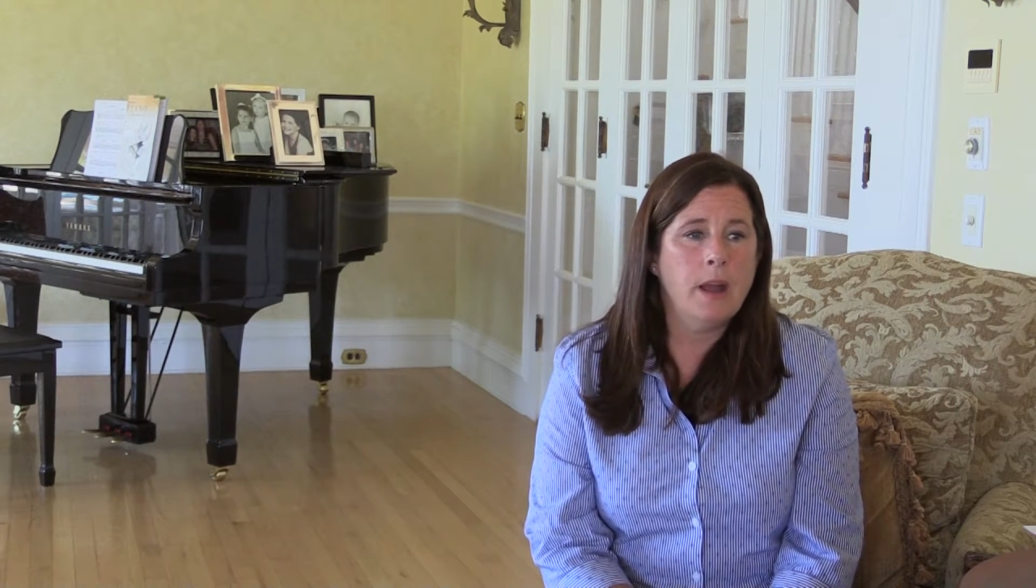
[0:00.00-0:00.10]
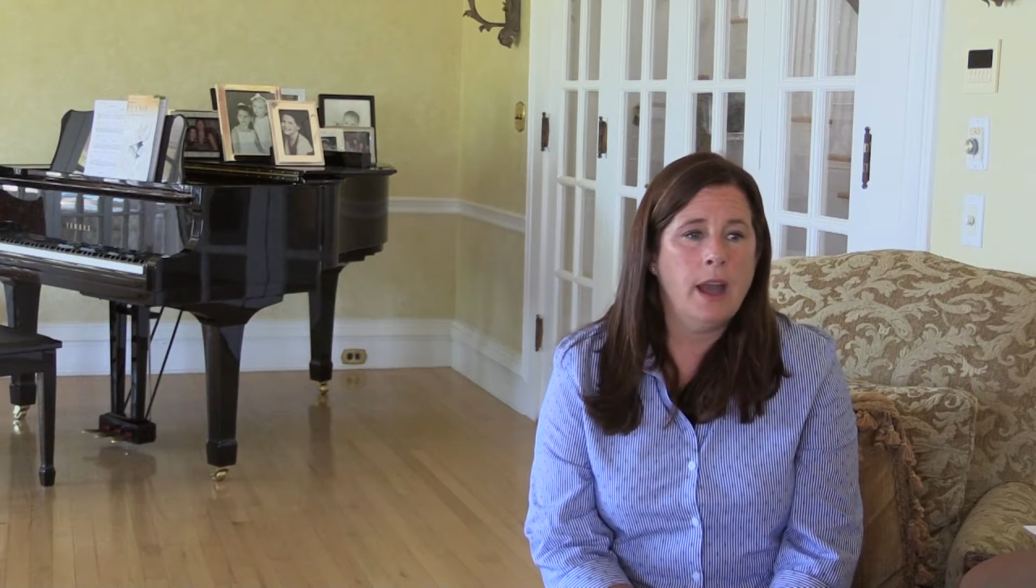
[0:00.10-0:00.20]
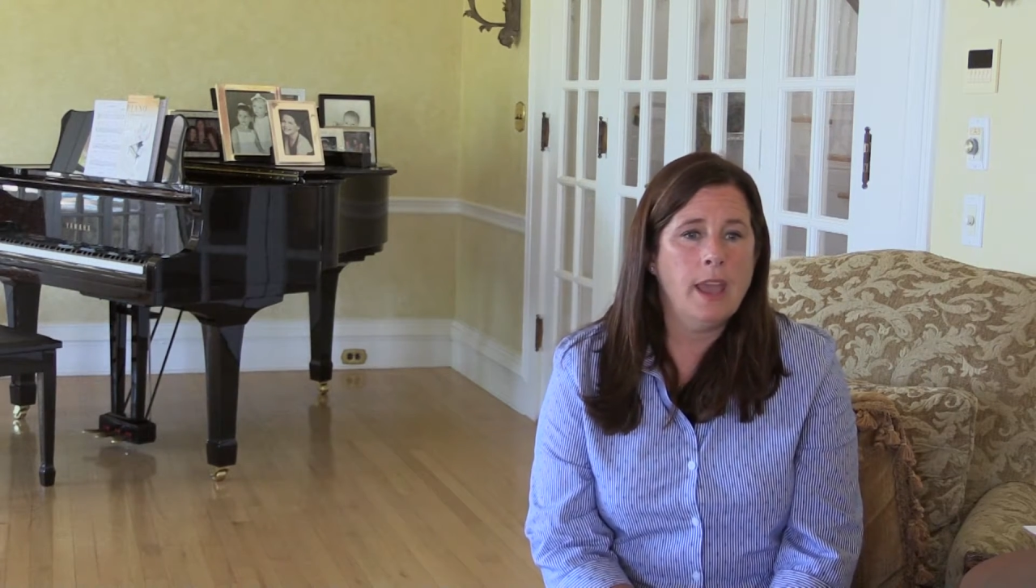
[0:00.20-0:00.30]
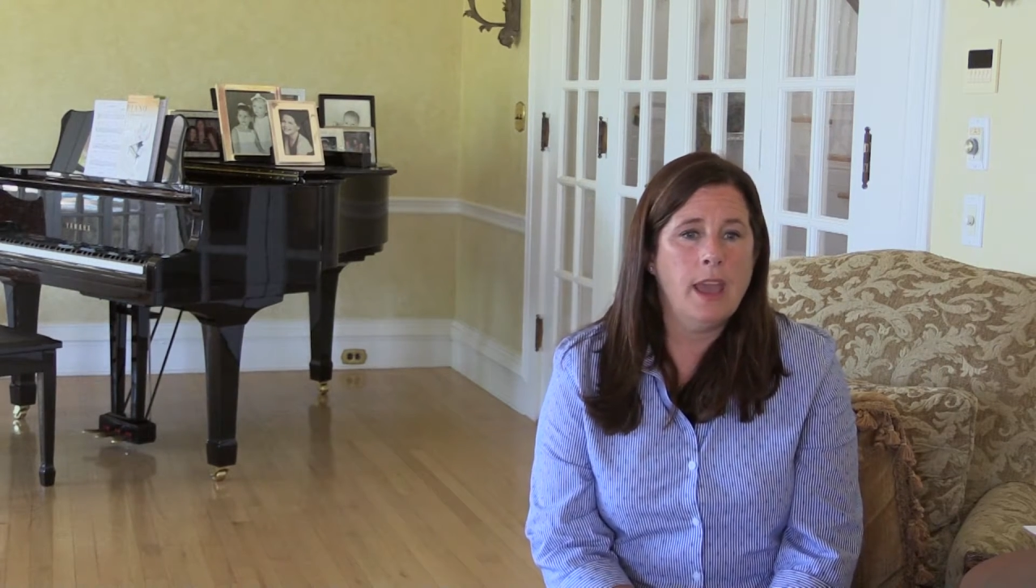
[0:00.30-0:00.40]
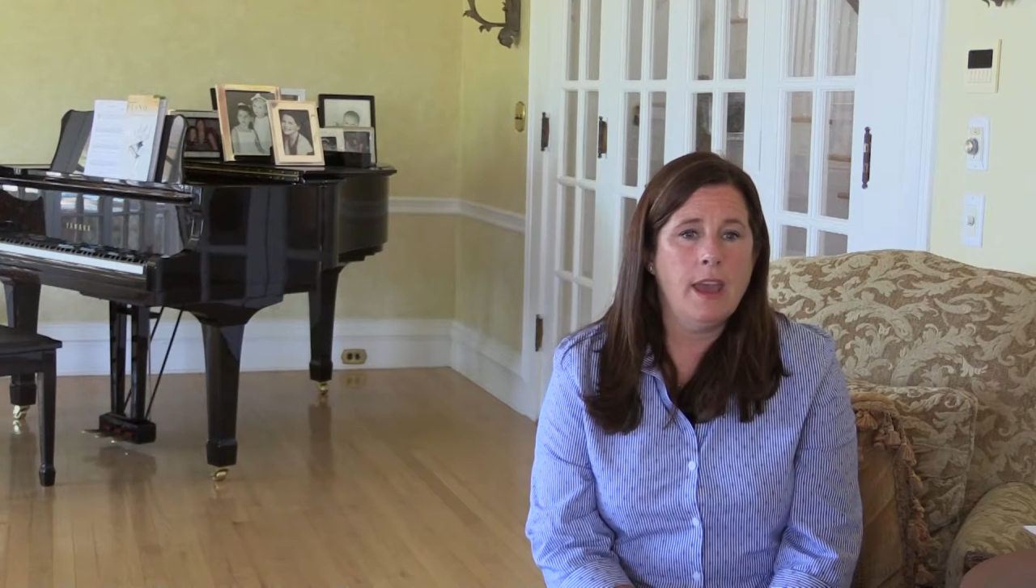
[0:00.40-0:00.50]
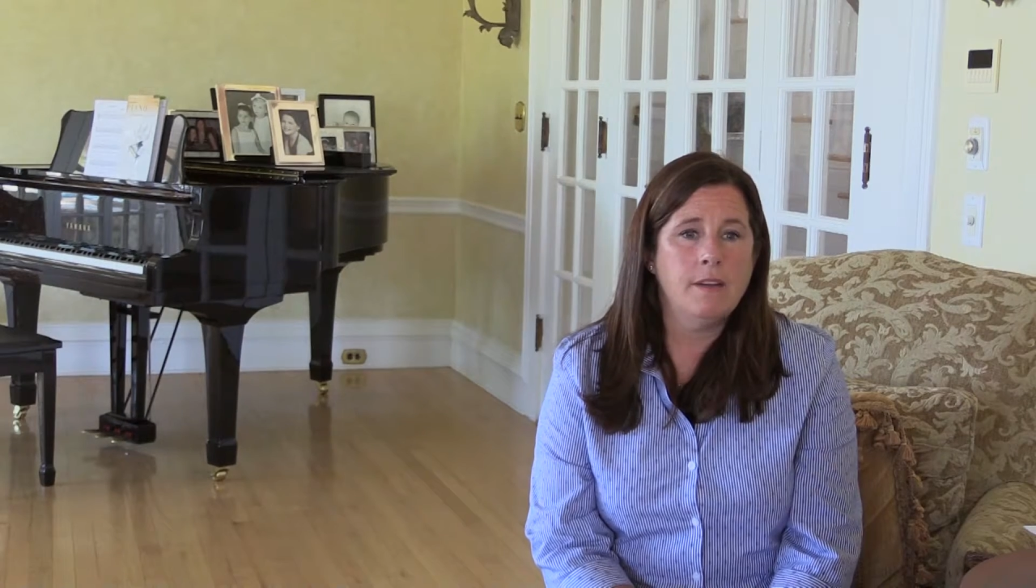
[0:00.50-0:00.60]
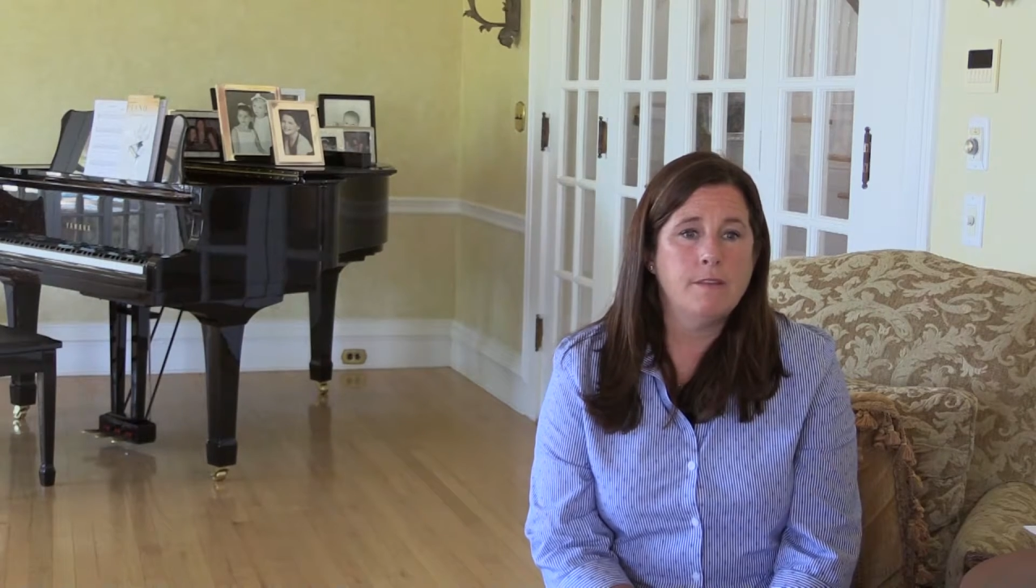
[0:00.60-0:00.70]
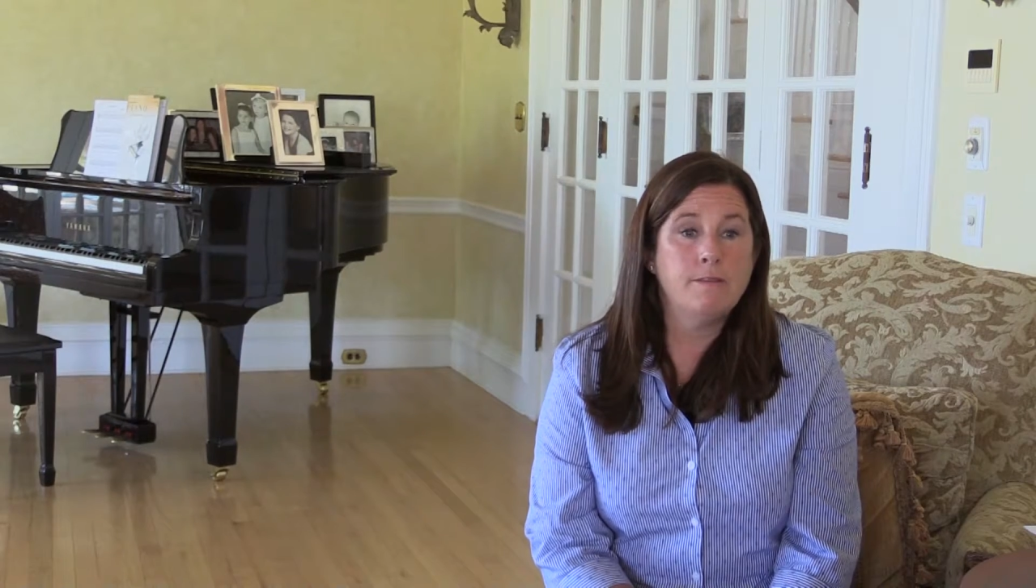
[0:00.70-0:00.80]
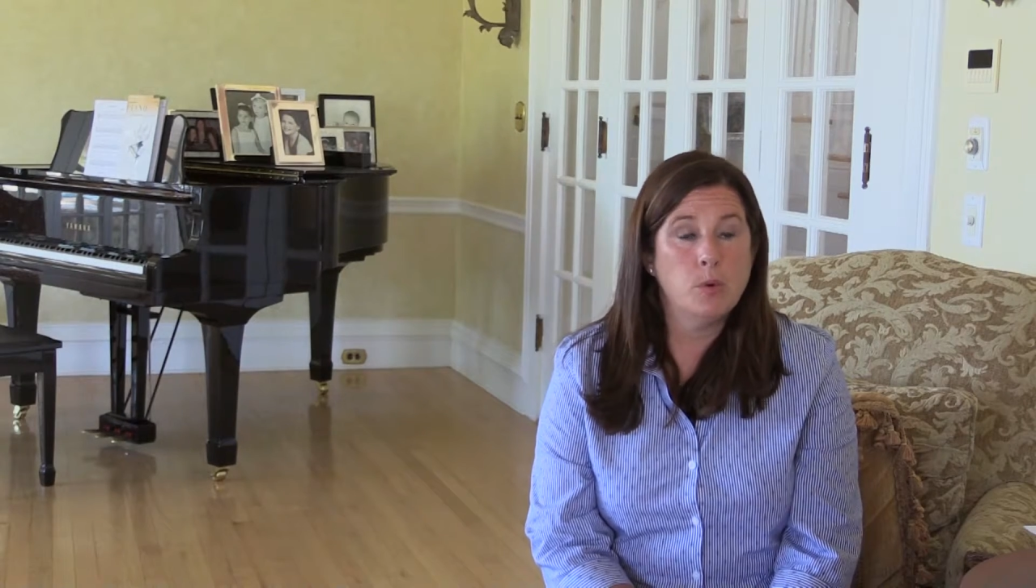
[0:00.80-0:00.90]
I have